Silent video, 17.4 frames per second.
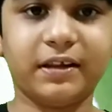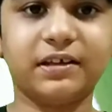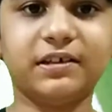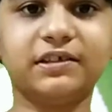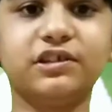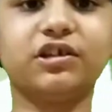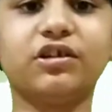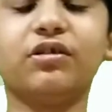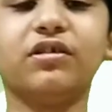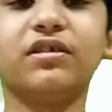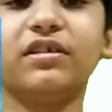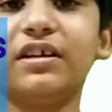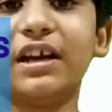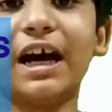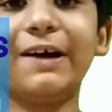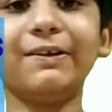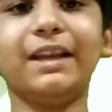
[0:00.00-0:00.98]
so
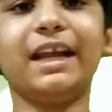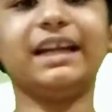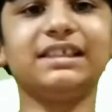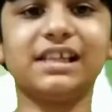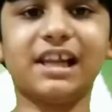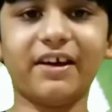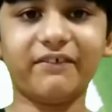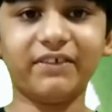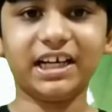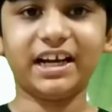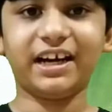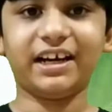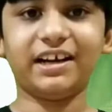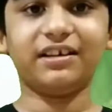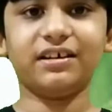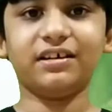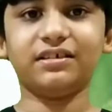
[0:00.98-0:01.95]
now let's
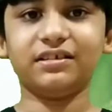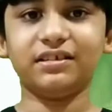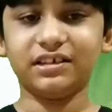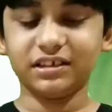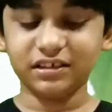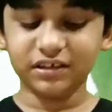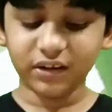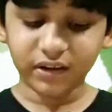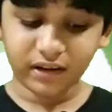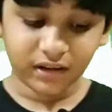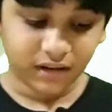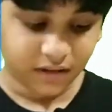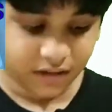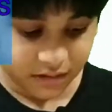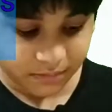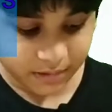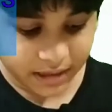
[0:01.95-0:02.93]
levitate this
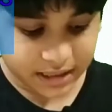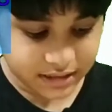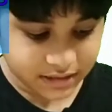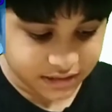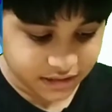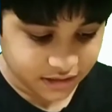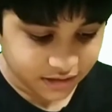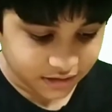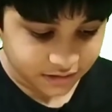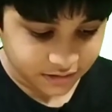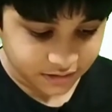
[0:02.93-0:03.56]
pencil.